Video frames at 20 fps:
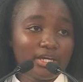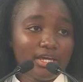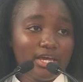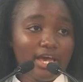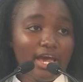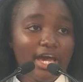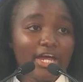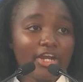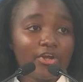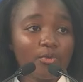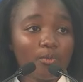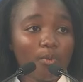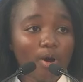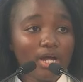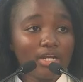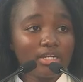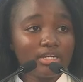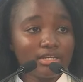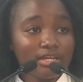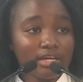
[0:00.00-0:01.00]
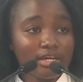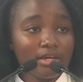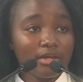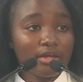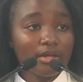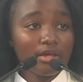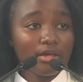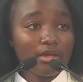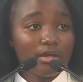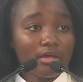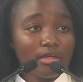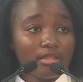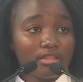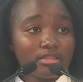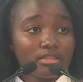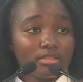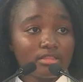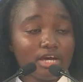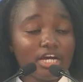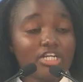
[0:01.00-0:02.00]
And one day,
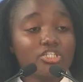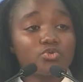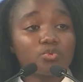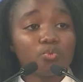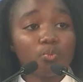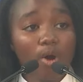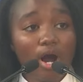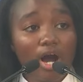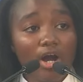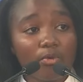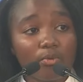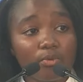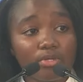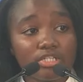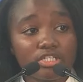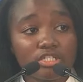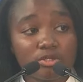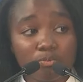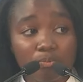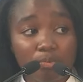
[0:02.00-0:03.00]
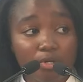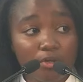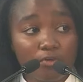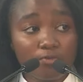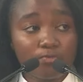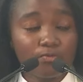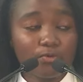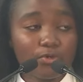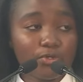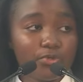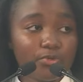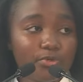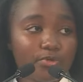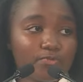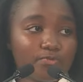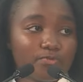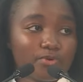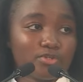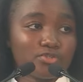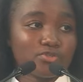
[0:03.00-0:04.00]
that work will speak for you in
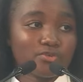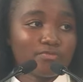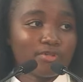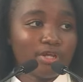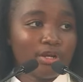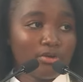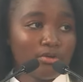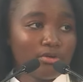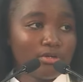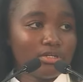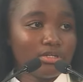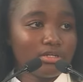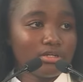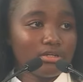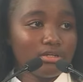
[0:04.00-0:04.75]
front of the Lord.